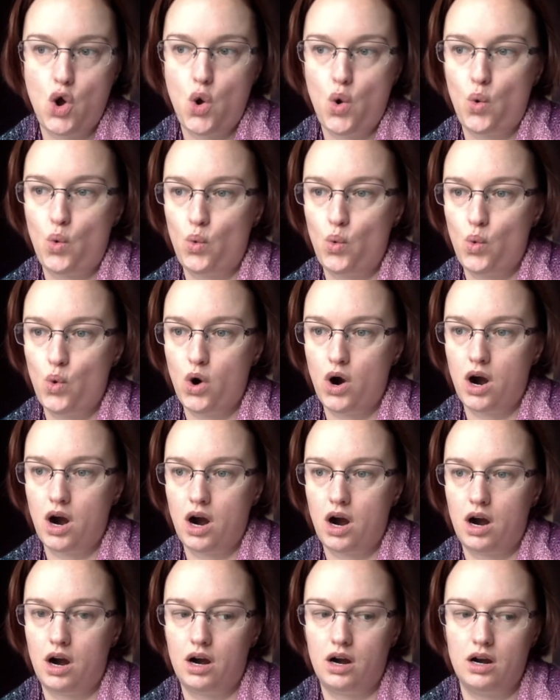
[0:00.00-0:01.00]

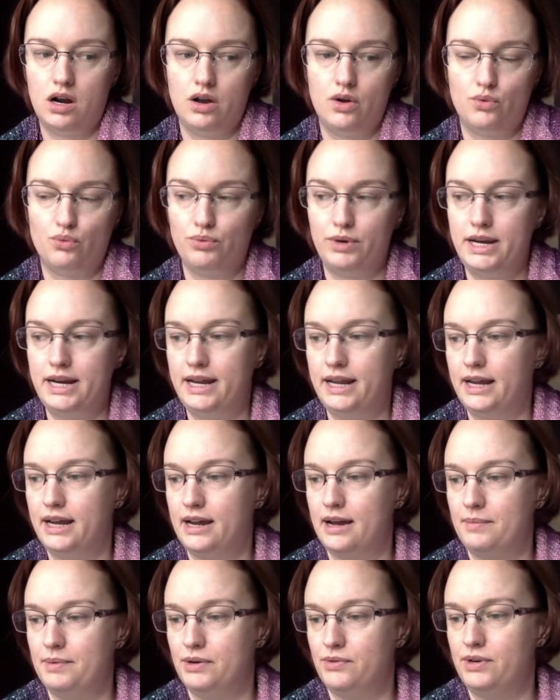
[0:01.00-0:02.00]
or reading
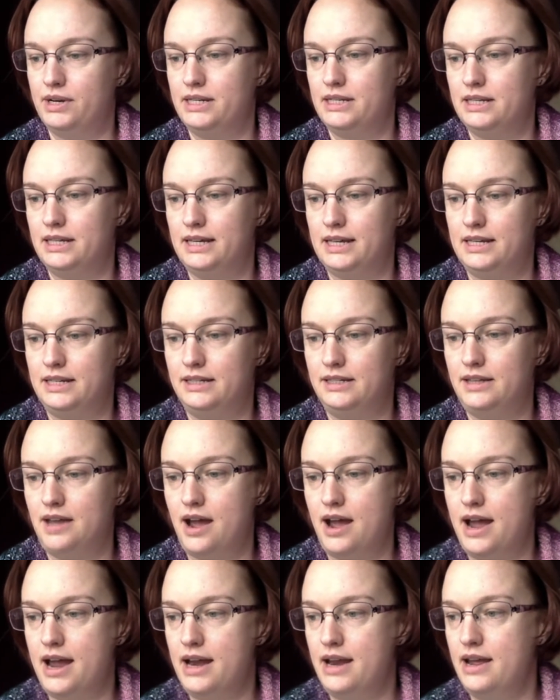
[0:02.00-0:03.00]
I'm going to get
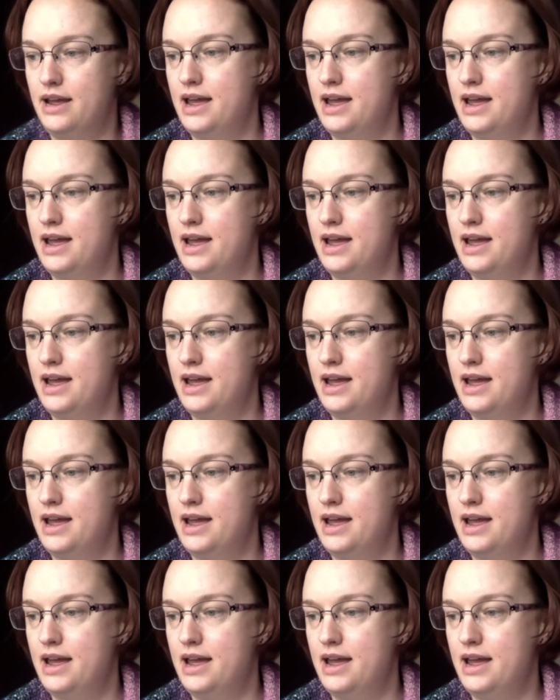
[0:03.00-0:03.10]
done.